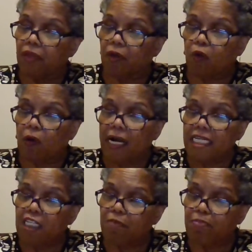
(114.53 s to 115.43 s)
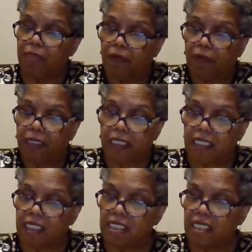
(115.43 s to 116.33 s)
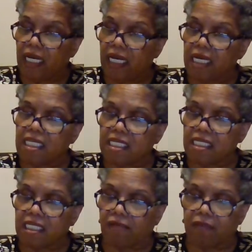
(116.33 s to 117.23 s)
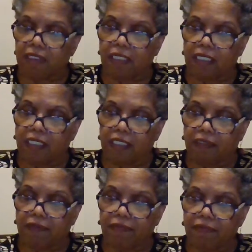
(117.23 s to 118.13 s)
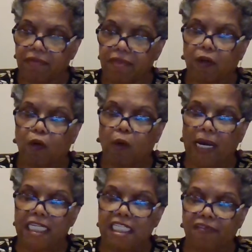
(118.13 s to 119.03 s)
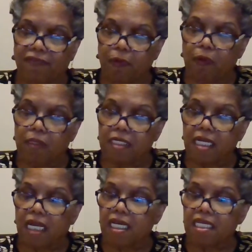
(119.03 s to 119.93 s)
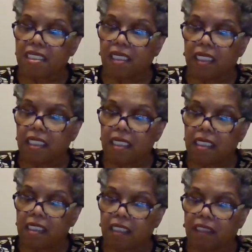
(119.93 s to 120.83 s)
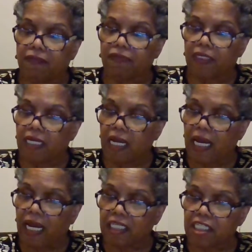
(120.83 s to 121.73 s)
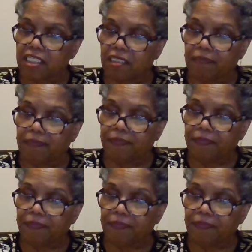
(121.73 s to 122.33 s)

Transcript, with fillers: The Christ Spirit is the essence of love the Christ force is the love in action.